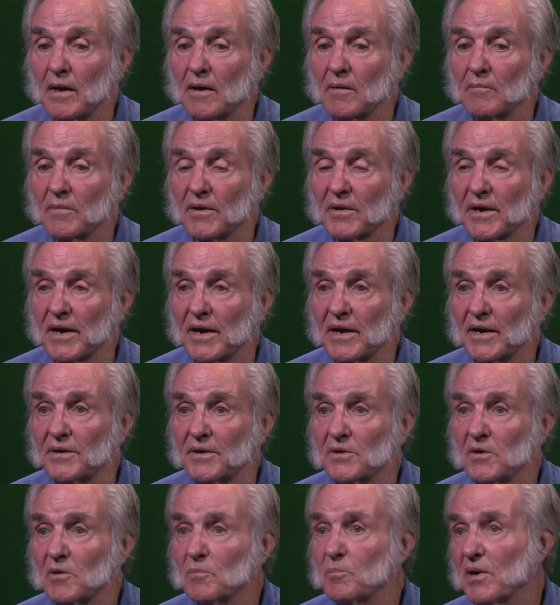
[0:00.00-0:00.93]
But I had
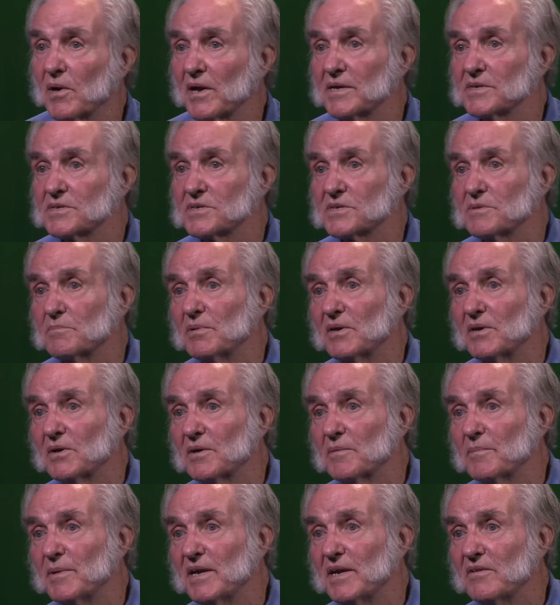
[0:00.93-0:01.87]
no plans to build
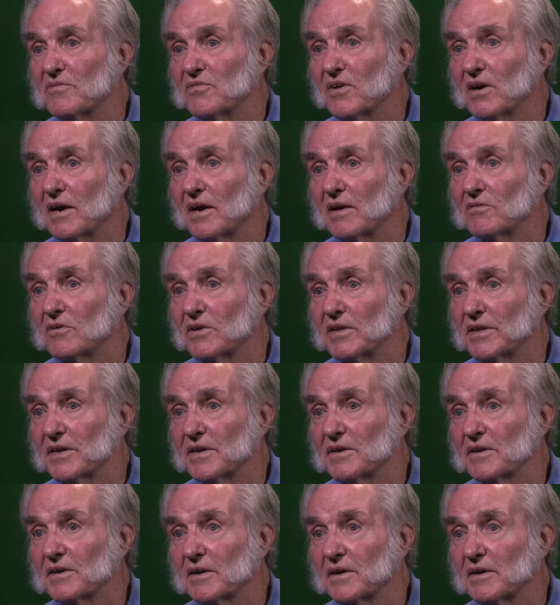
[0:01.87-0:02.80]
a BD-5 with it.